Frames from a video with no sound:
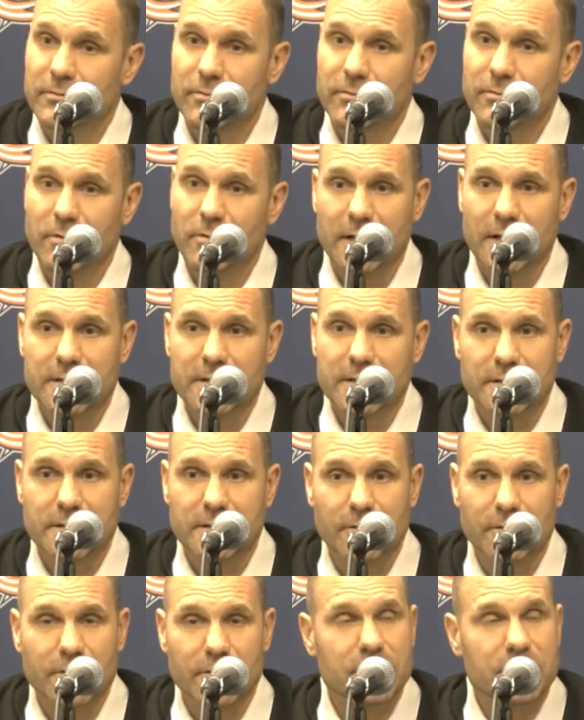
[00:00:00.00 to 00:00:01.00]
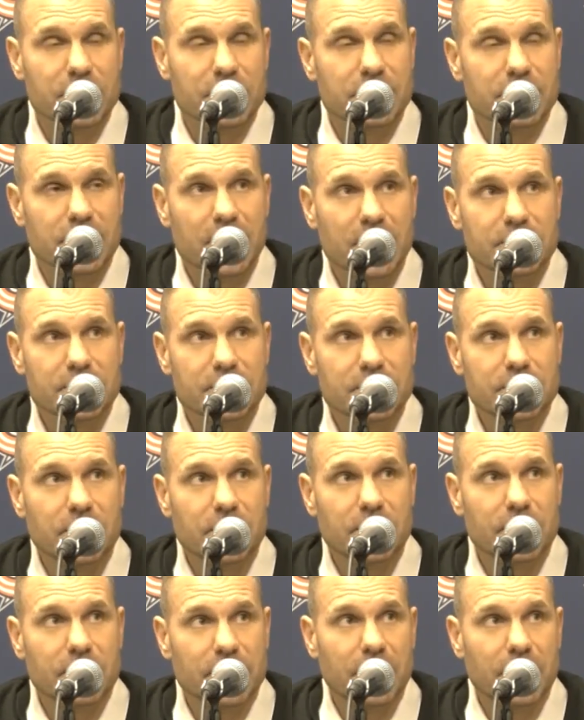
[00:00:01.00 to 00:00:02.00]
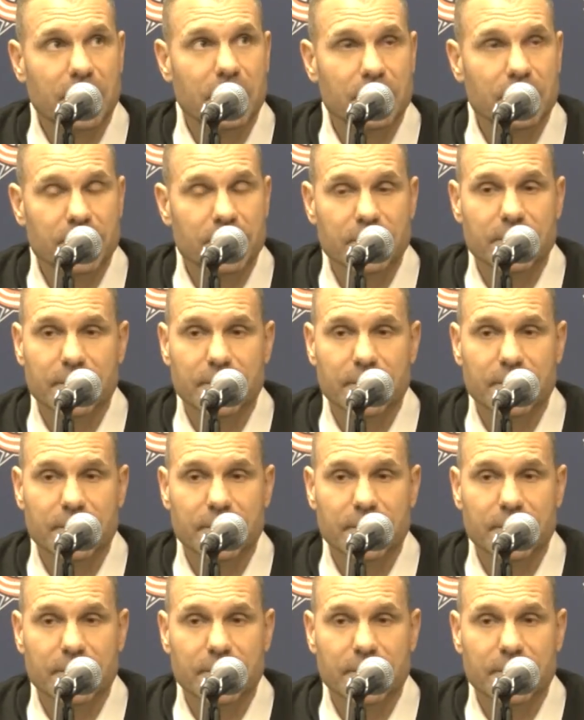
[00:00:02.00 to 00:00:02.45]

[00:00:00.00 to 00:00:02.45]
four lines that with good size that started to come,